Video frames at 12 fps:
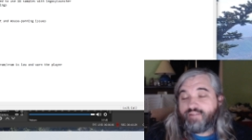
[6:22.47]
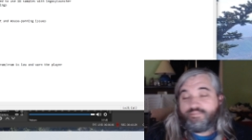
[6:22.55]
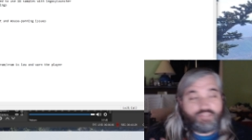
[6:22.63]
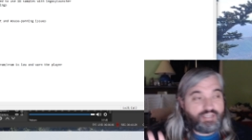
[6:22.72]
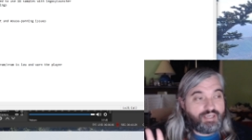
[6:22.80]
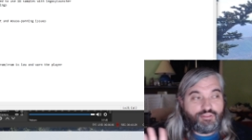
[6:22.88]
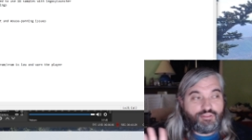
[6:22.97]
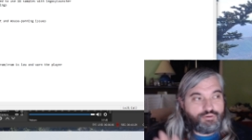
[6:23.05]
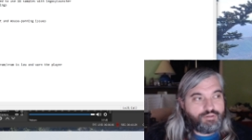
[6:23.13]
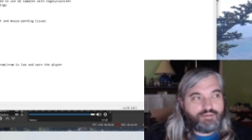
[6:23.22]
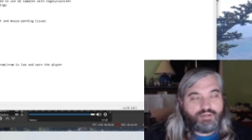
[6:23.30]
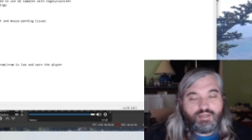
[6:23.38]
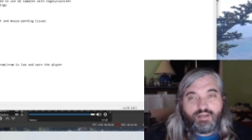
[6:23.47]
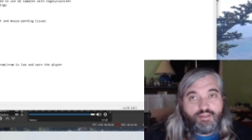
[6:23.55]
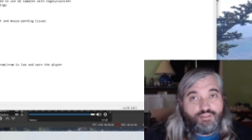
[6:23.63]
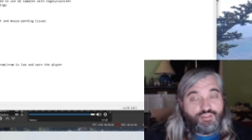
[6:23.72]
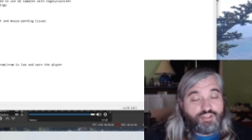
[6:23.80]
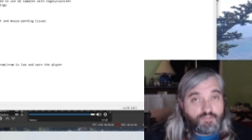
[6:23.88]
get through it,
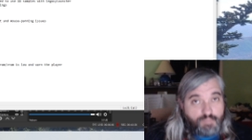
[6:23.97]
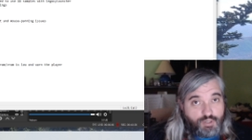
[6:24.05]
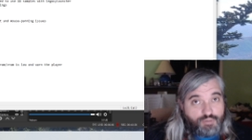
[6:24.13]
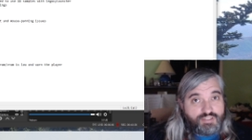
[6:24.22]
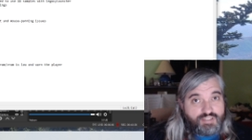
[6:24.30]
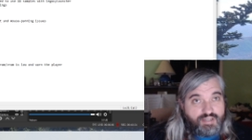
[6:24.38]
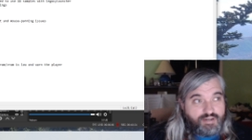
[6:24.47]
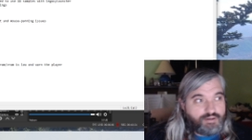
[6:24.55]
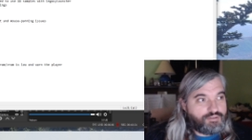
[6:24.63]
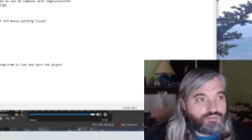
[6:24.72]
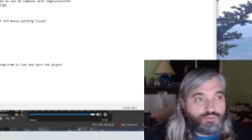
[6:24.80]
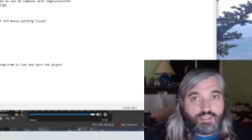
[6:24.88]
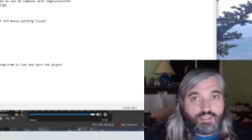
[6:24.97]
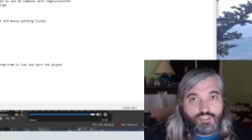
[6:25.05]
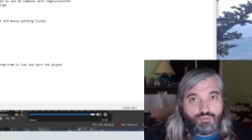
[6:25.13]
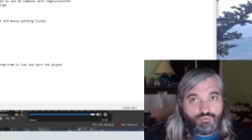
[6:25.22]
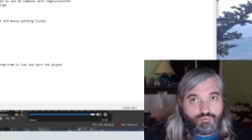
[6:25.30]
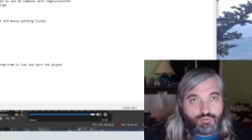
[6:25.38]
this mode is here to get
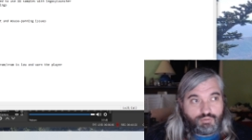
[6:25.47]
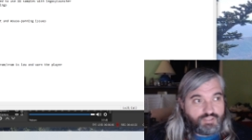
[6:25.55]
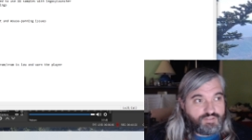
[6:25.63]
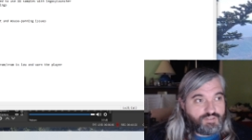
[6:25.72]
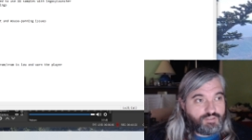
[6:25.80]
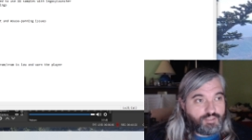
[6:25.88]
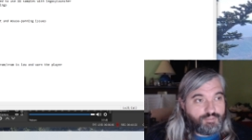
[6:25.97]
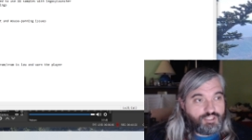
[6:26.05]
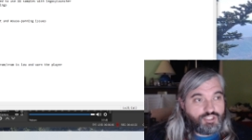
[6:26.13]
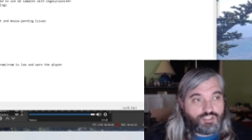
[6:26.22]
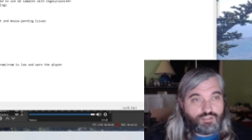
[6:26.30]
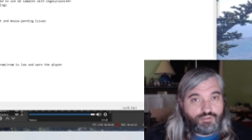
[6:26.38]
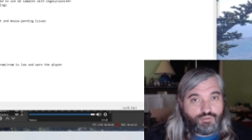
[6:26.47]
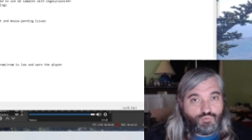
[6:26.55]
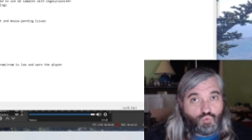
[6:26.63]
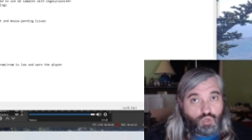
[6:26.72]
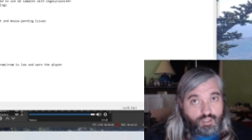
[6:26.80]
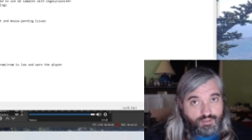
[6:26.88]
you through it. Let me just show you
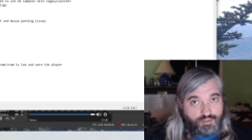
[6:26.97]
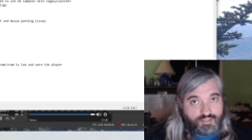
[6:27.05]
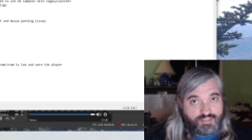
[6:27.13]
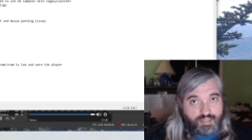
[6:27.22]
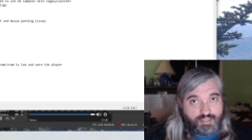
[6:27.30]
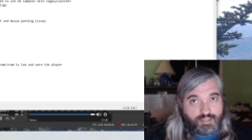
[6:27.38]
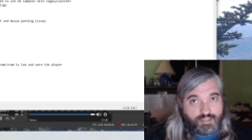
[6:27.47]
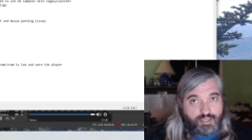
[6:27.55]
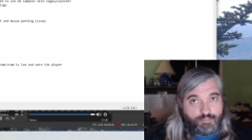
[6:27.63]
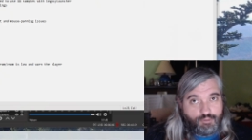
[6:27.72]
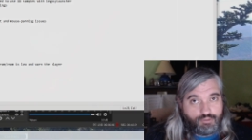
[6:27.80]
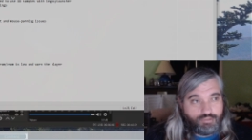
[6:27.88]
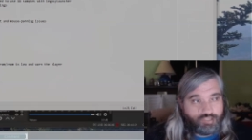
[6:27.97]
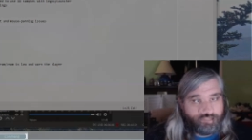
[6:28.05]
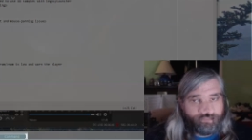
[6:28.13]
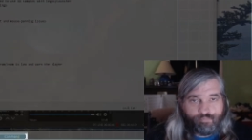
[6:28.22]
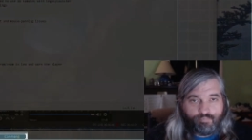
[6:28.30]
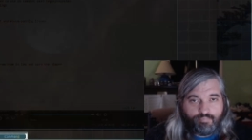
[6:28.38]
what it looks like in game real quick.
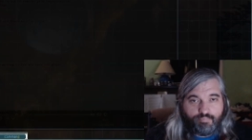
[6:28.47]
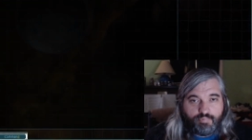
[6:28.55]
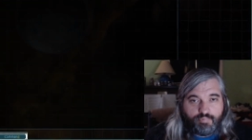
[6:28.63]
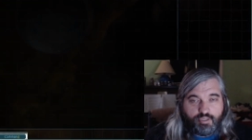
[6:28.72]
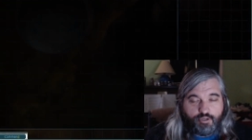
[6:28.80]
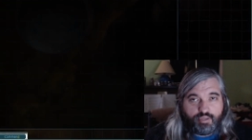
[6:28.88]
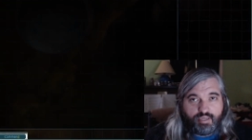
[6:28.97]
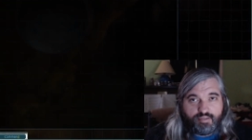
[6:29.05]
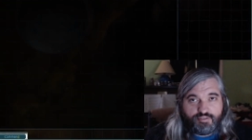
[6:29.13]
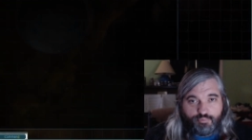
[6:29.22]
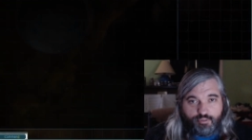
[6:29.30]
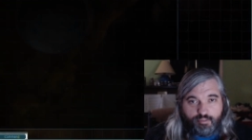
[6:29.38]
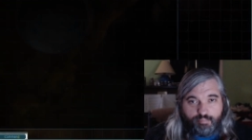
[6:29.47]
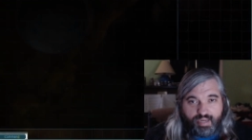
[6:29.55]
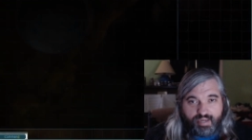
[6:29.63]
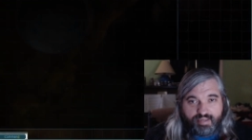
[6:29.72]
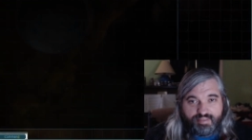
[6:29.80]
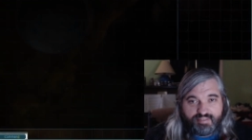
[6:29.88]
Okay, so we're
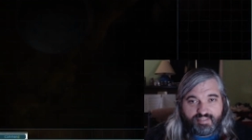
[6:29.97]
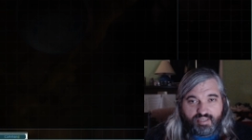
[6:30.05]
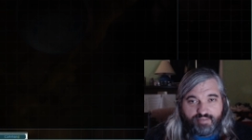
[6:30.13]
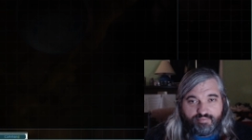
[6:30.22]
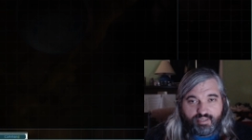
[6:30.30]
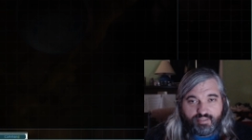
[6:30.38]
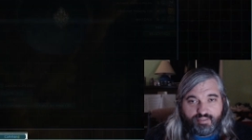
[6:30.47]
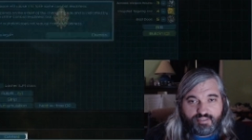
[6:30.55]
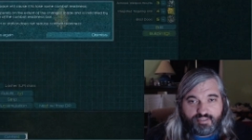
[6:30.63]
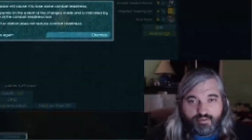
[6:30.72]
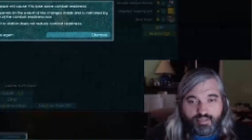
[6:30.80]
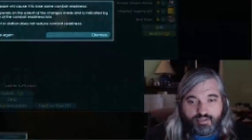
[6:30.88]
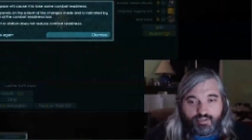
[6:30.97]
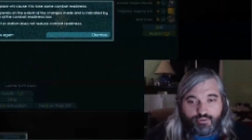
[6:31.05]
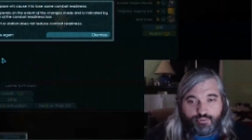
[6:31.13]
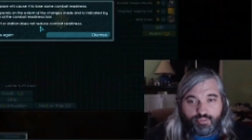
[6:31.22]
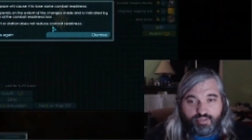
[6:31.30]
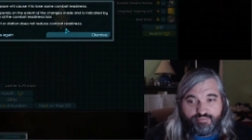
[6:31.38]
back in the save again. Let's go ahead and go to
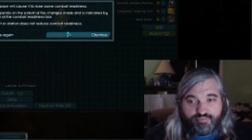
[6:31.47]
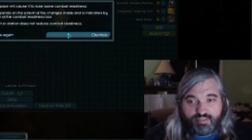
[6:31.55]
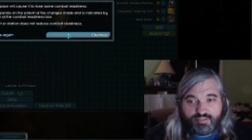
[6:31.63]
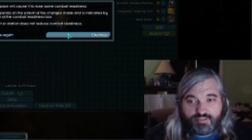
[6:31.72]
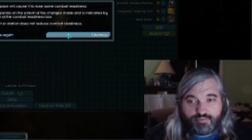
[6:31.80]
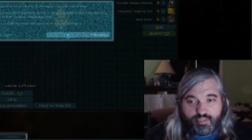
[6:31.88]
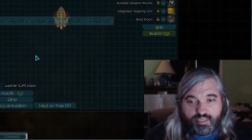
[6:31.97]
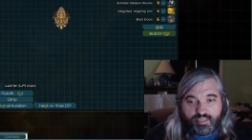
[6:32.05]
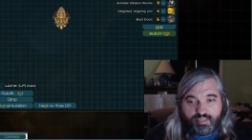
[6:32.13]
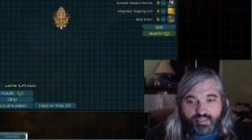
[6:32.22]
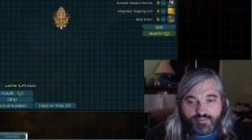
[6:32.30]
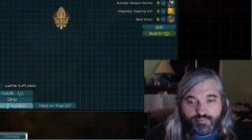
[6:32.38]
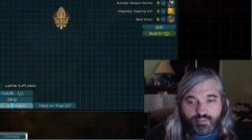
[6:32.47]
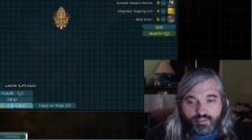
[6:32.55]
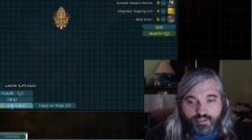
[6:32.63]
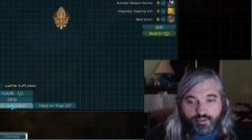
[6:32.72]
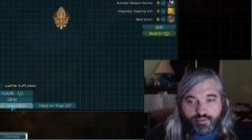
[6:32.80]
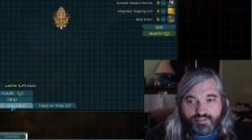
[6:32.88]
the refit screen. Yes, we
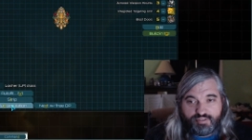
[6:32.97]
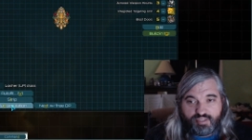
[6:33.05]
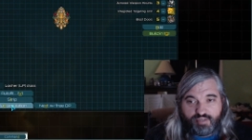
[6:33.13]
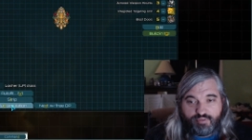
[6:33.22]
know all this stuff.